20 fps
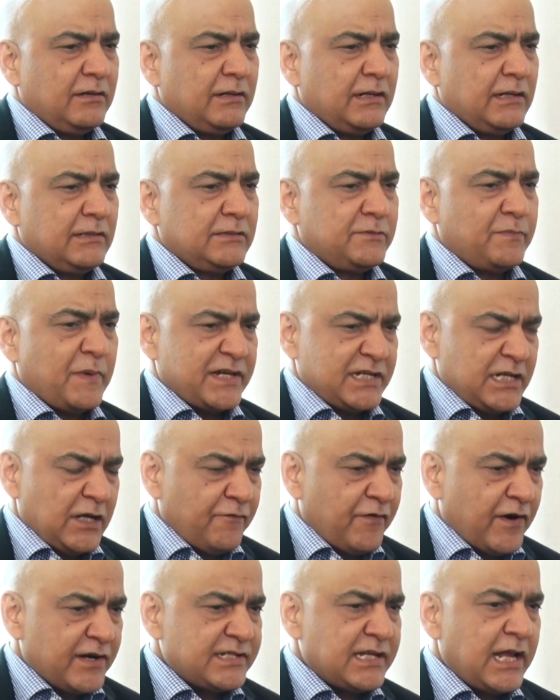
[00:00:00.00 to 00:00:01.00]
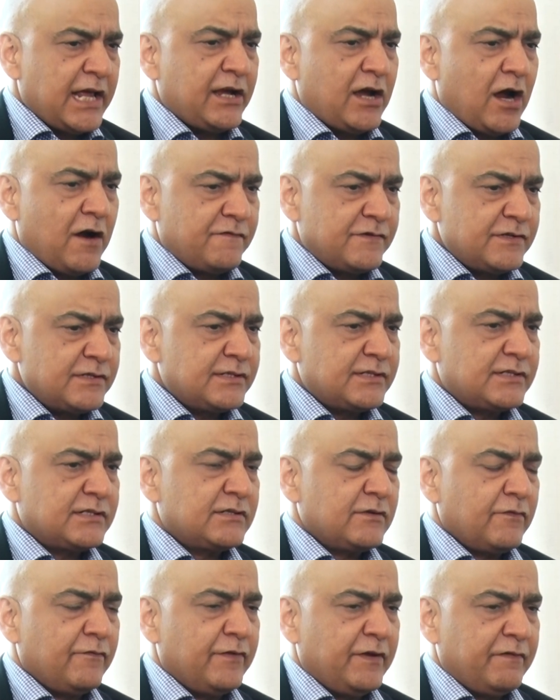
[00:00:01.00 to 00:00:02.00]
Especially funds like
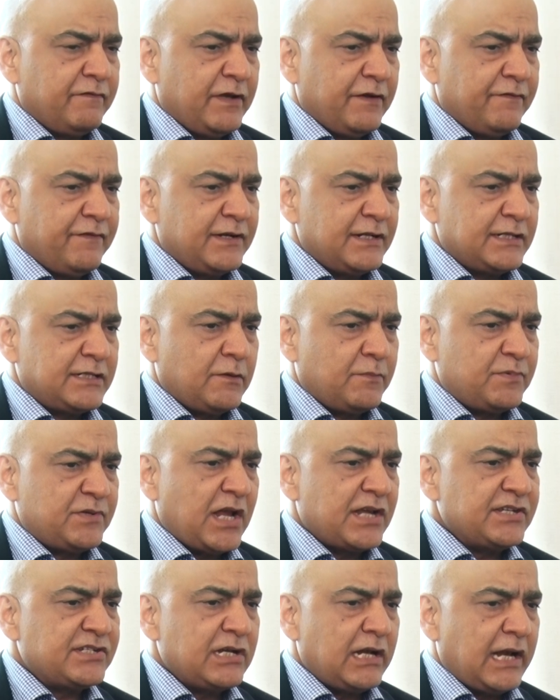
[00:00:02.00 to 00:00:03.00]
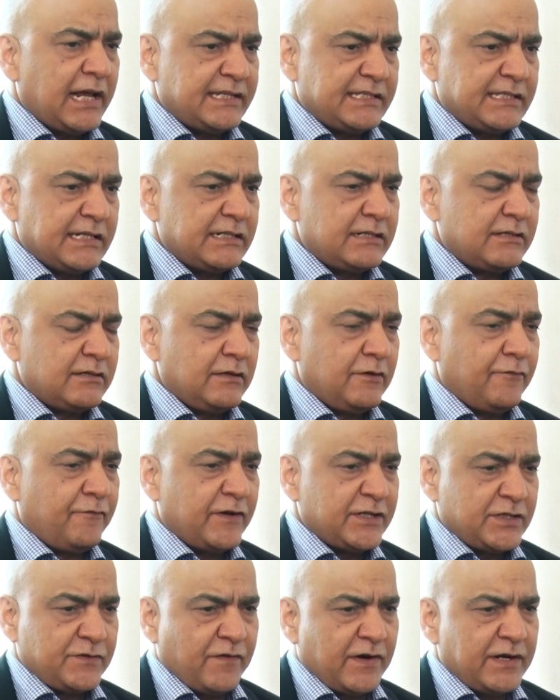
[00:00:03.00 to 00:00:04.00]
ours, we've given a substantial exit in the
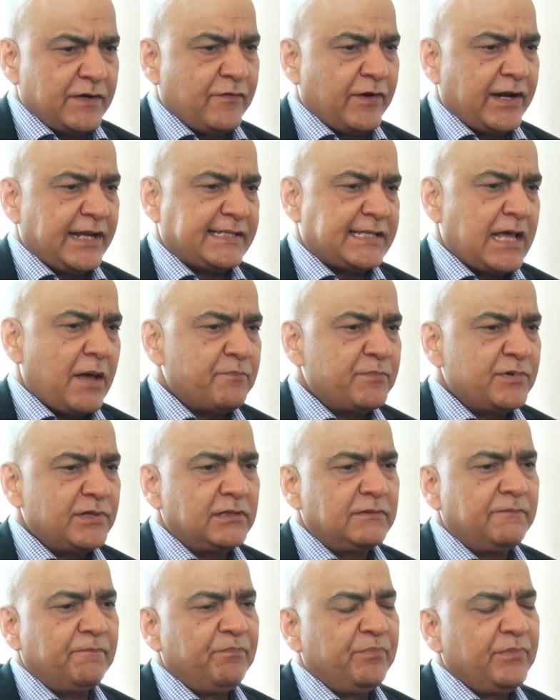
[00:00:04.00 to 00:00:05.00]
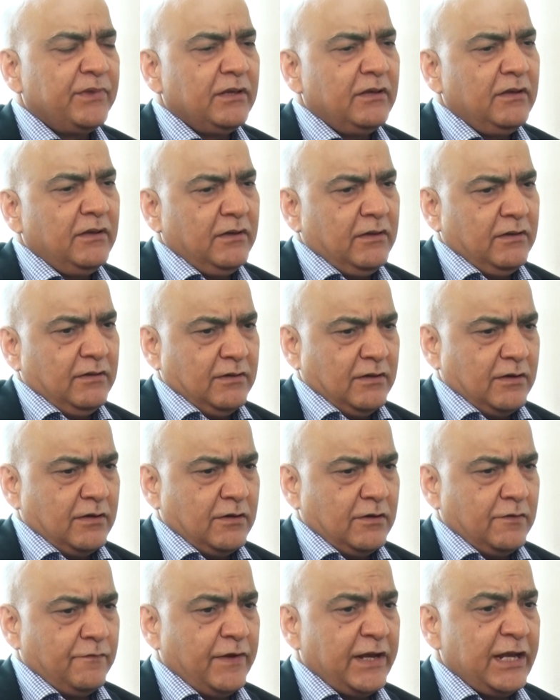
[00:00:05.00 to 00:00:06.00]
first fund, for example,
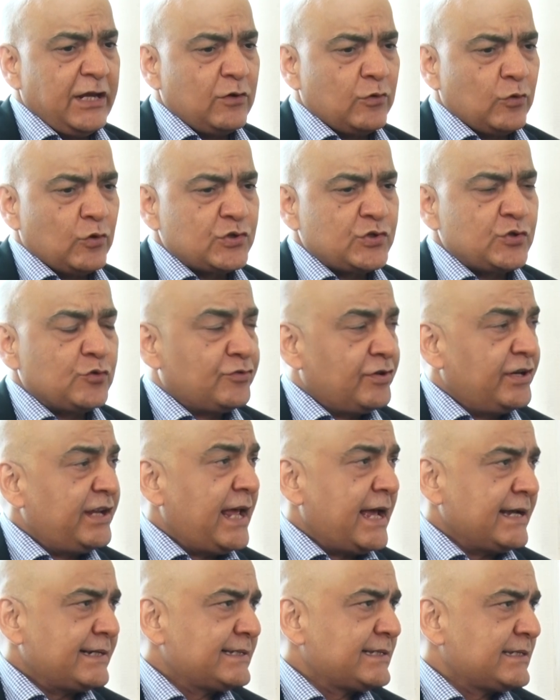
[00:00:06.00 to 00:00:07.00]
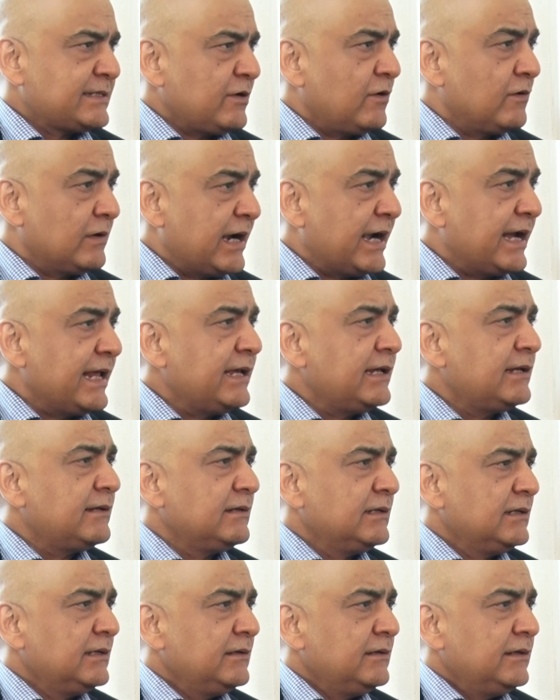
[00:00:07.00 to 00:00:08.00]
very close to 3x already.
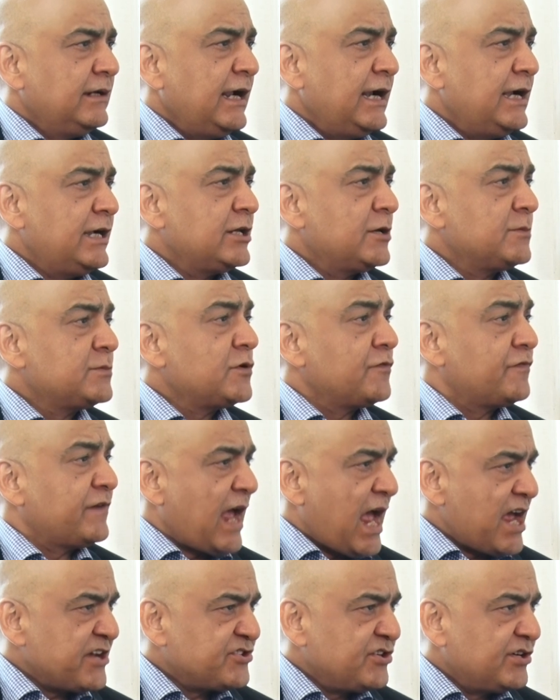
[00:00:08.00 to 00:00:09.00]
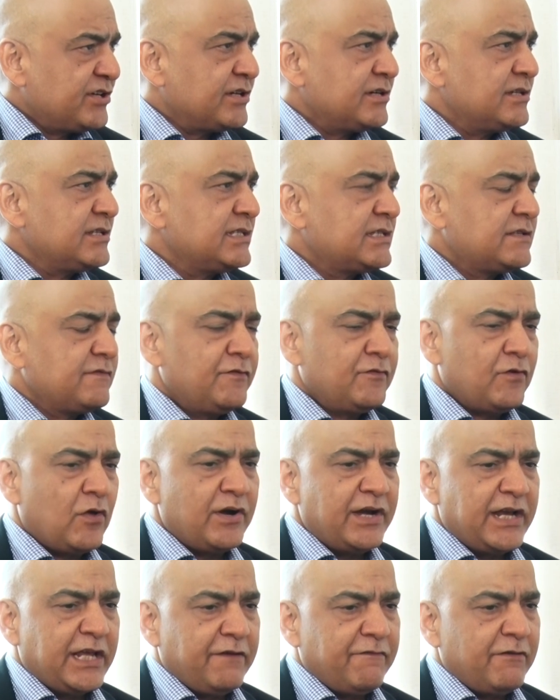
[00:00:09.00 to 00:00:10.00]
Wonderful. In terms of cash returns, we've
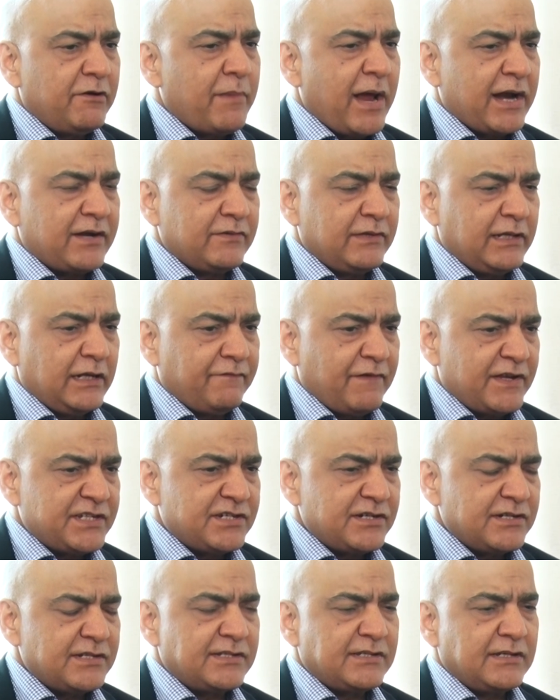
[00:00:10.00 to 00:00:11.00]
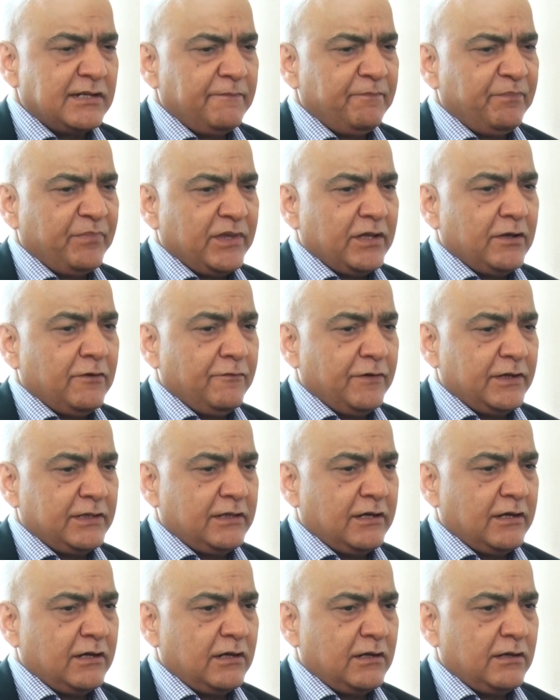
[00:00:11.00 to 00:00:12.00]
already given back to the investors, with
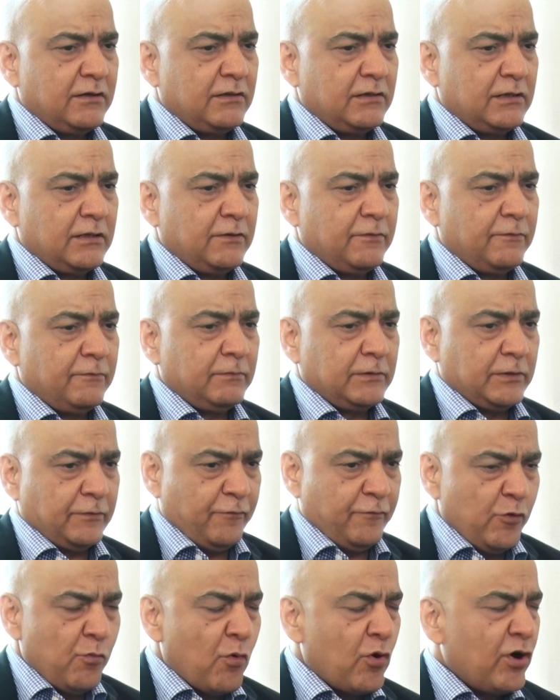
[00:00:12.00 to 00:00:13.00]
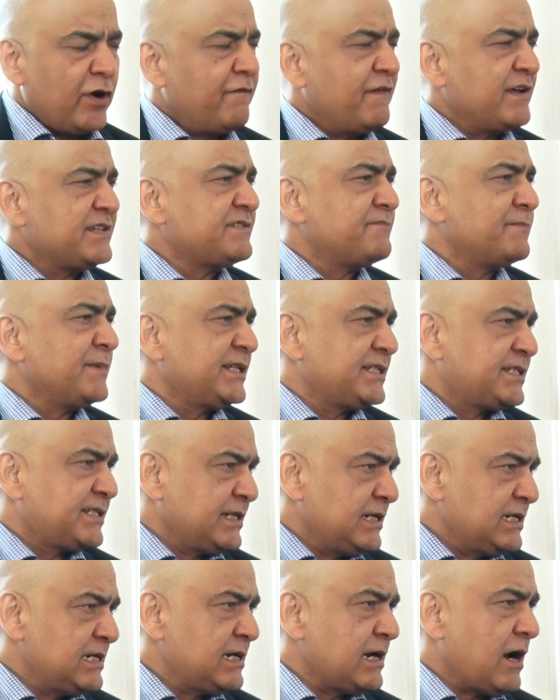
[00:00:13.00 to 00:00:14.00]
a more investments
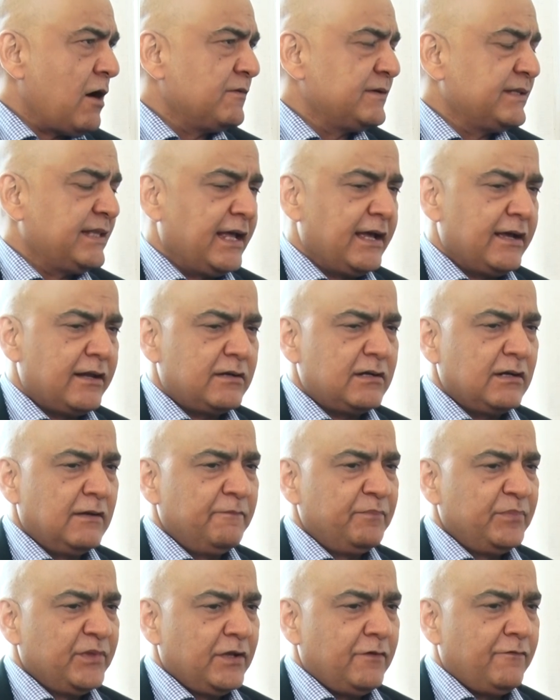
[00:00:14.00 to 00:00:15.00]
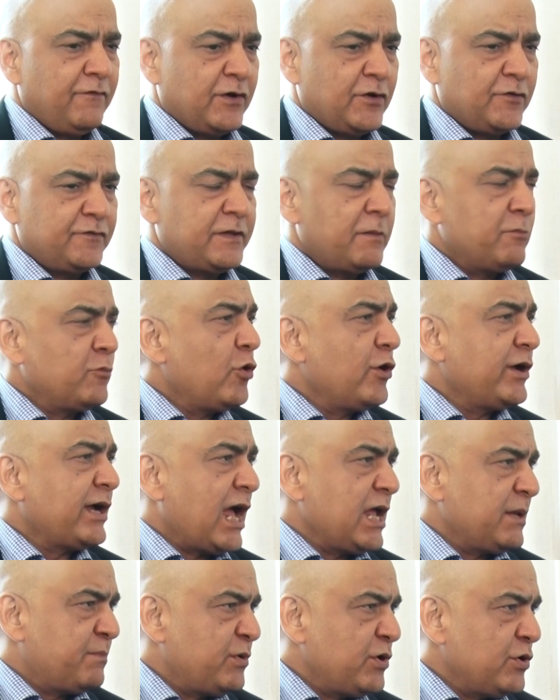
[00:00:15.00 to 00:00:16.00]
still out there, one of them going
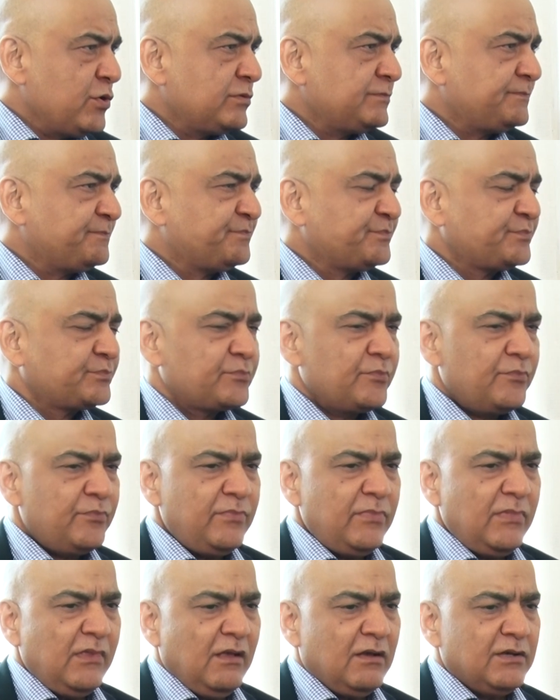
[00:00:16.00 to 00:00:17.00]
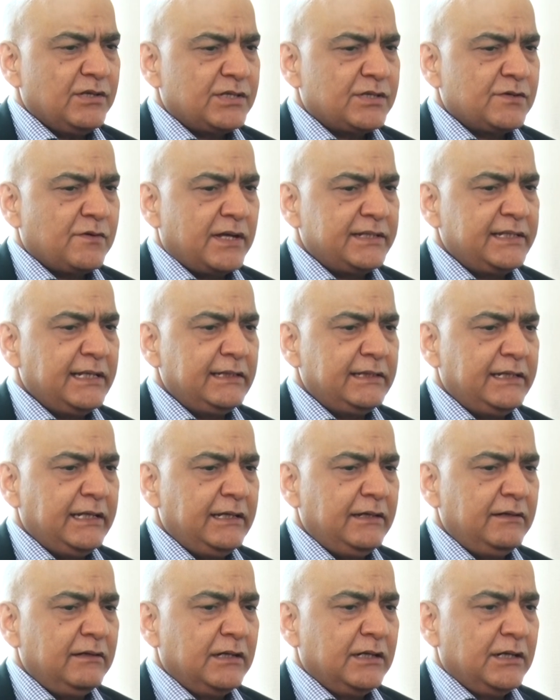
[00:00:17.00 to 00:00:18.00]
IPO. So I think
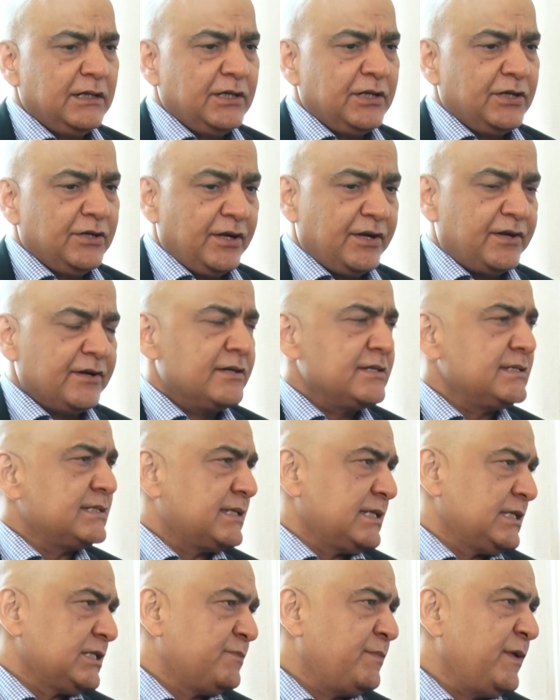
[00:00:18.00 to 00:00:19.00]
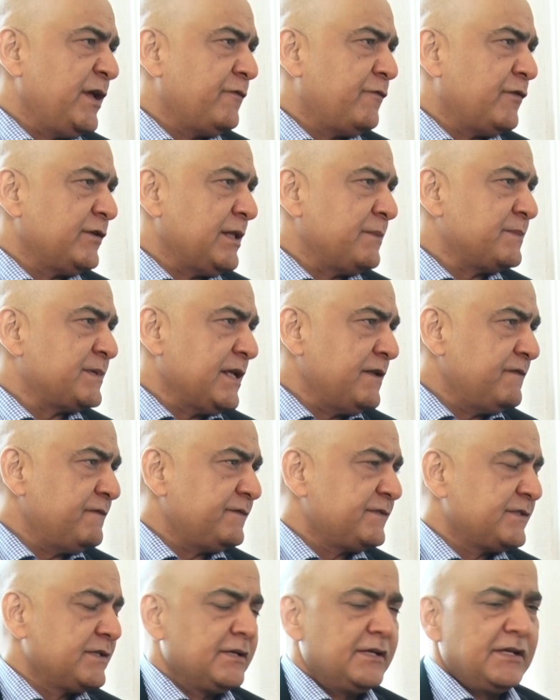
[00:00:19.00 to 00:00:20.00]
the returns speak for
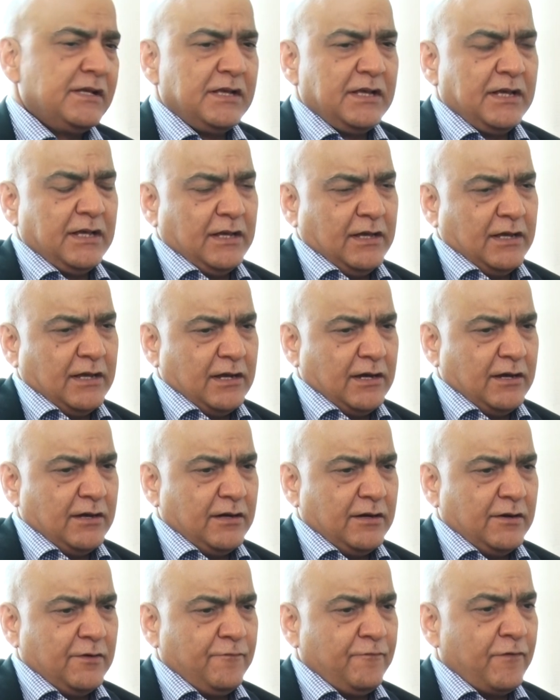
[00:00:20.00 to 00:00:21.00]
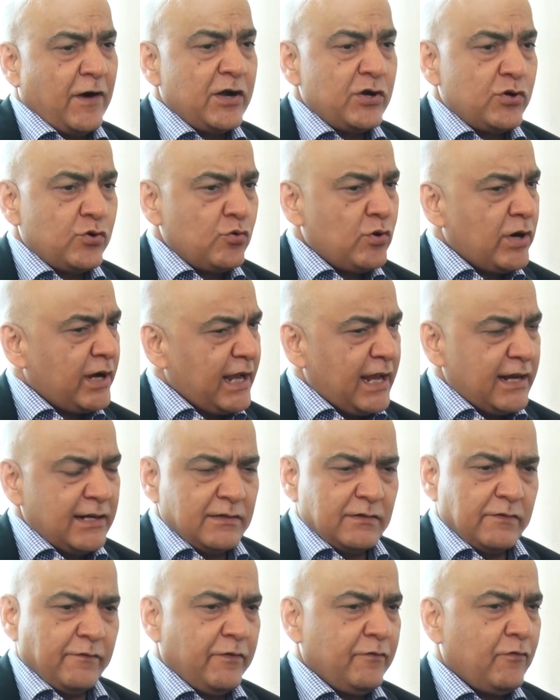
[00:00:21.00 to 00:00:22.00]
themselves. Fund 2,
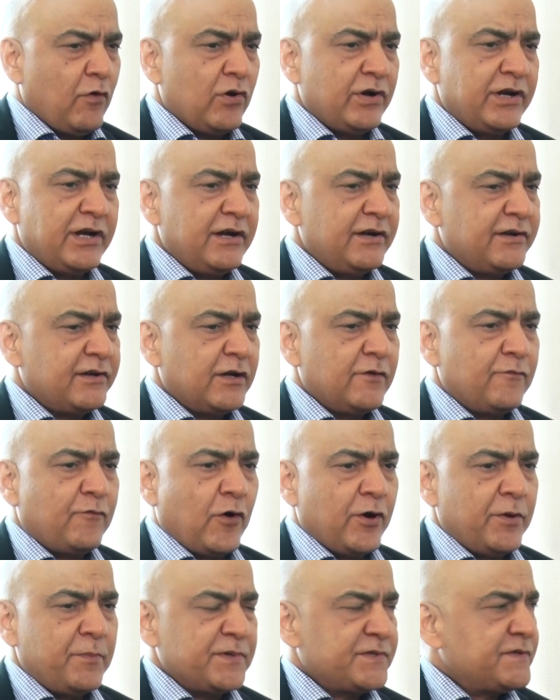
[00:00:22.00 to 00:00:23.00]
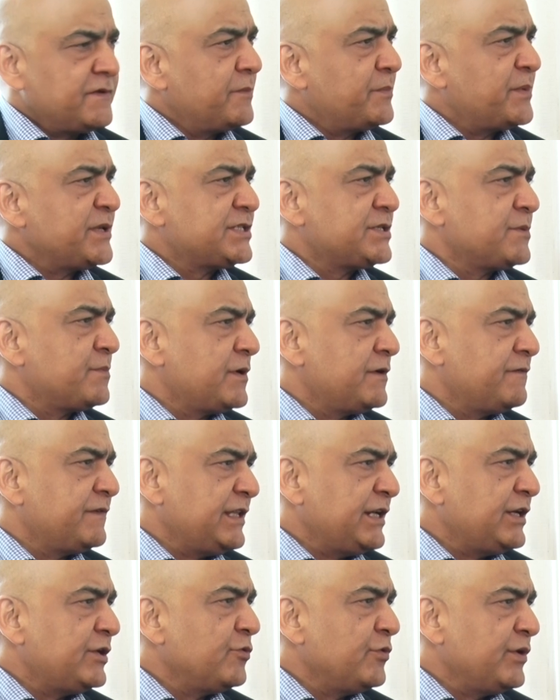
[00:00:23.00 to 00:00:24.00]
again, we've already returned 40% of the principal
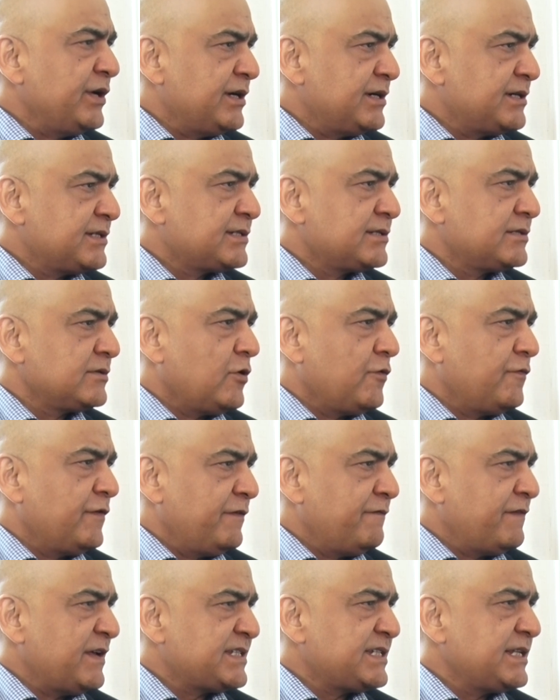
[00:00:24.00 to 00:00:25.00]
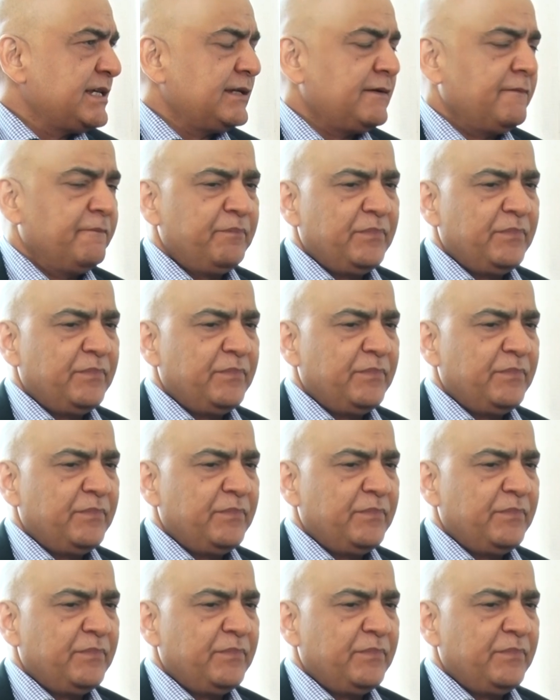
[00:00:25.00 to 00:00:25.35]
within 2 years of investing.